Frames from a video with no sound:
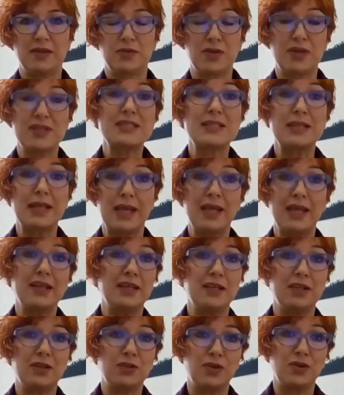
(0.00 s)
translate
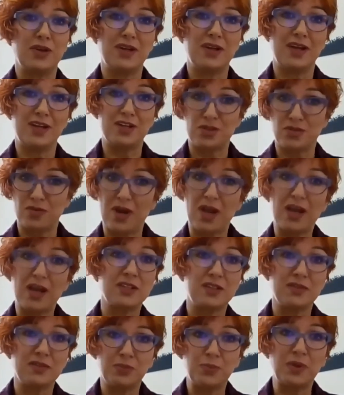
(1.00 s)
into an
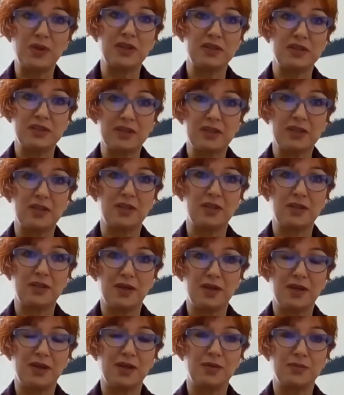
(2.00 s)
attractive political
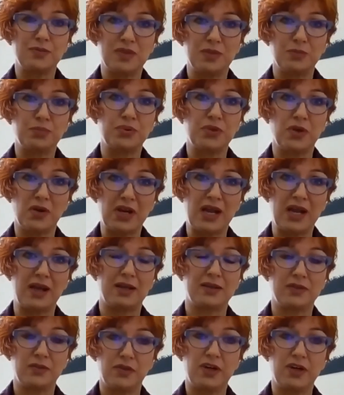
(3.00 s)

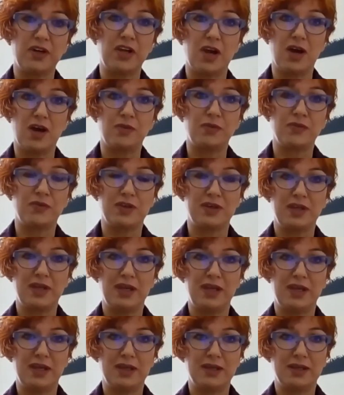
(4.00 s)
product very often.
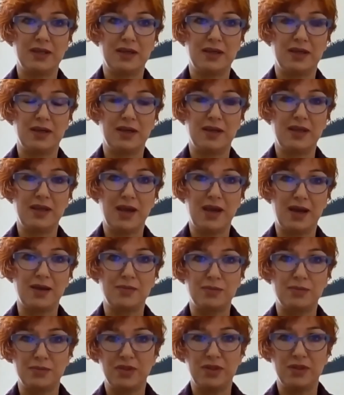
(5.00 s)
And
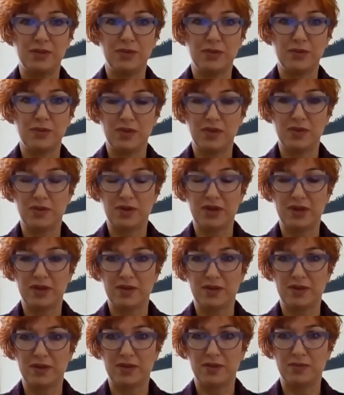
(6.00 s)

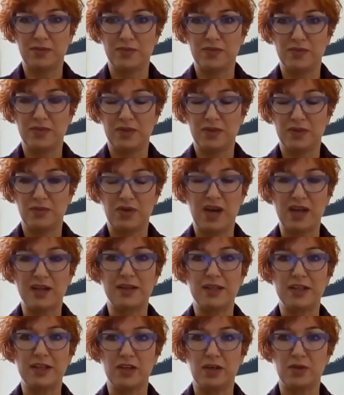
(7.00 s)
you
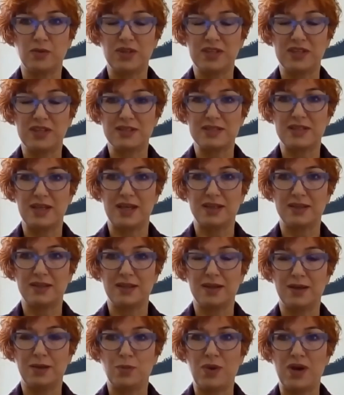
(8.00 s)
rightly notice that
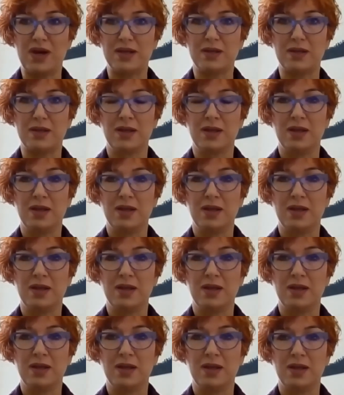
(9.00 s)

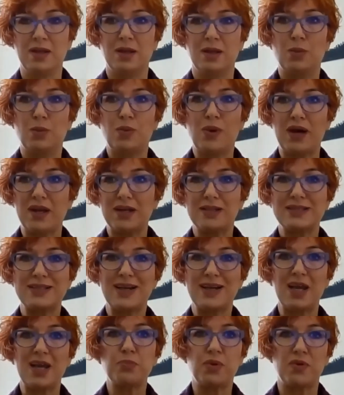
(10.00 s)
one type
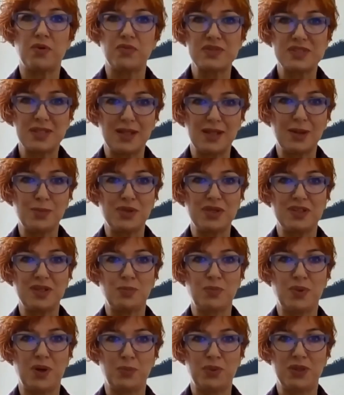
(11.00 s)
of celebrity
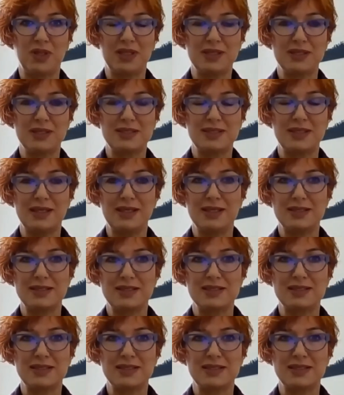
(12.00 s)
populist is a